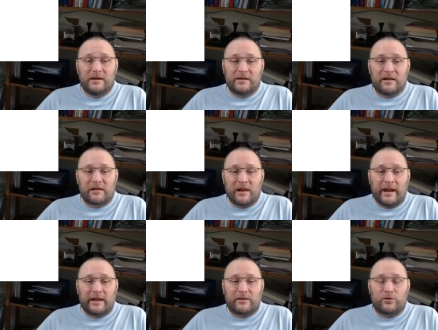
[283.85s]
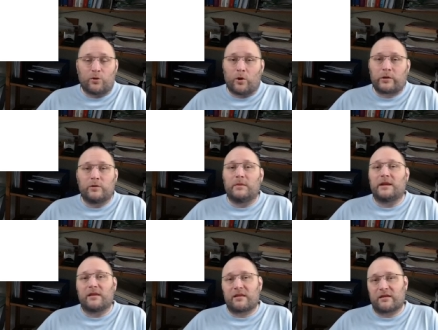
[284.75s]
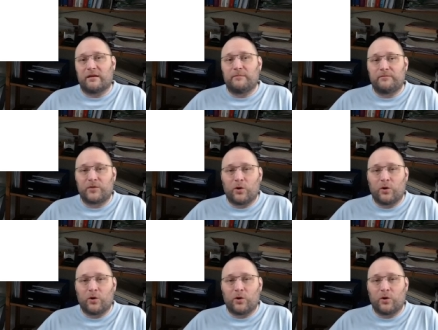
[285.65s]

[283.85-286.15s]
this like documents um,